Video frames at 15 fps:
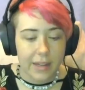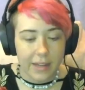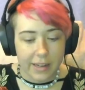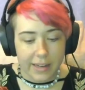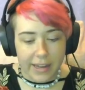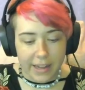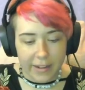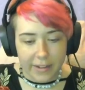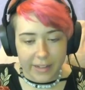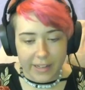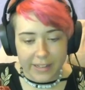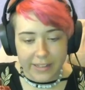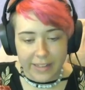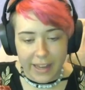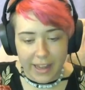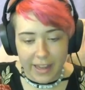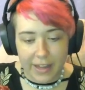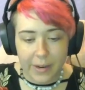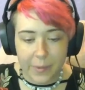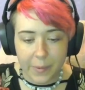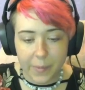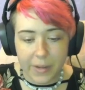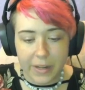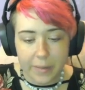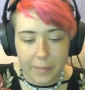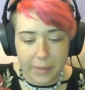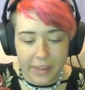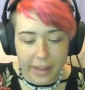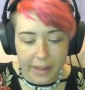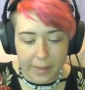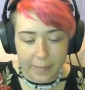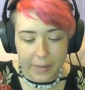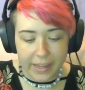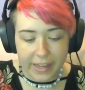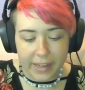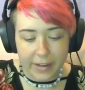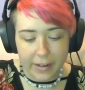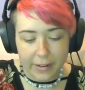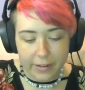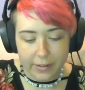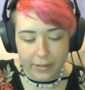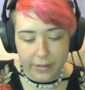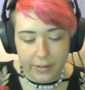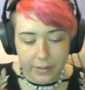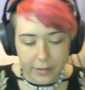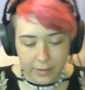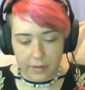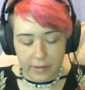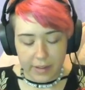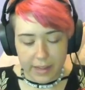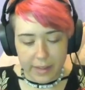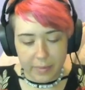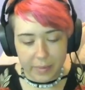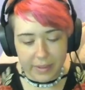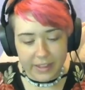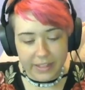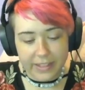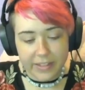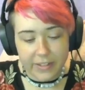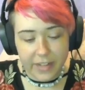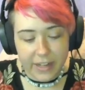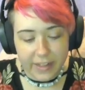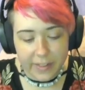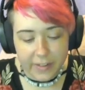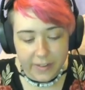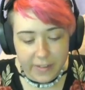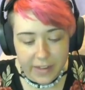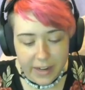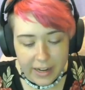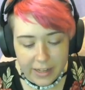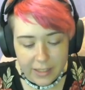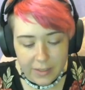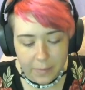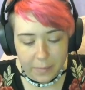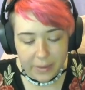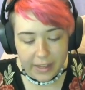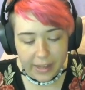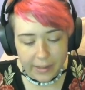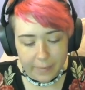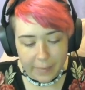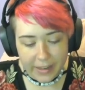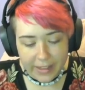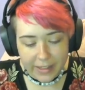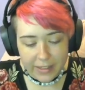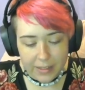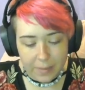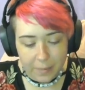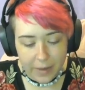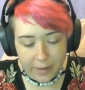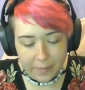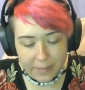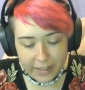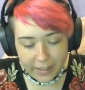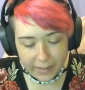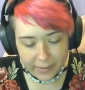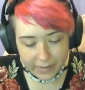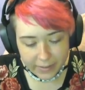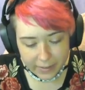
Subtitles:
Now let's add 1 black bead and put the string through the next black bead that's popped out.